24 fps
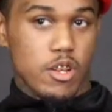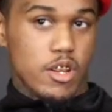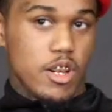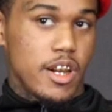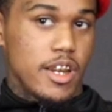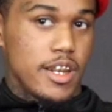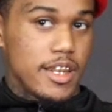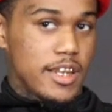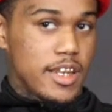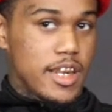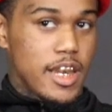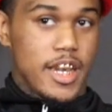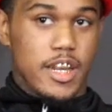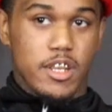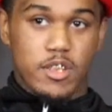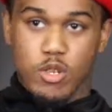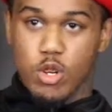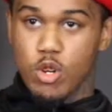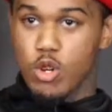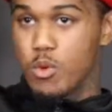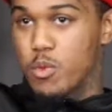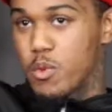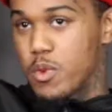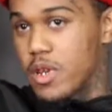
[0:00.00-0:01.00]
caught a case
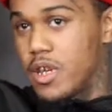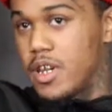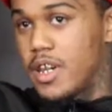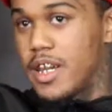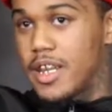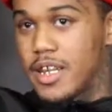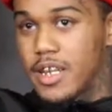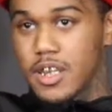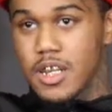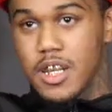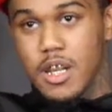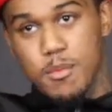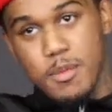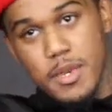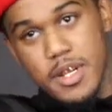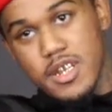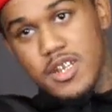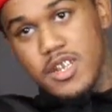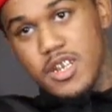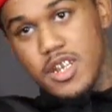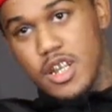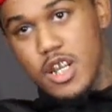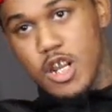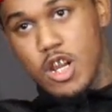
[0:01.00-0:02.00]
on the run, I had to cut my
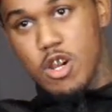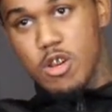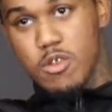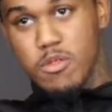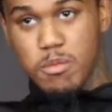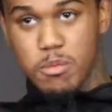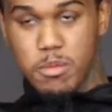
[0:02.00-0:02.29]
shit off.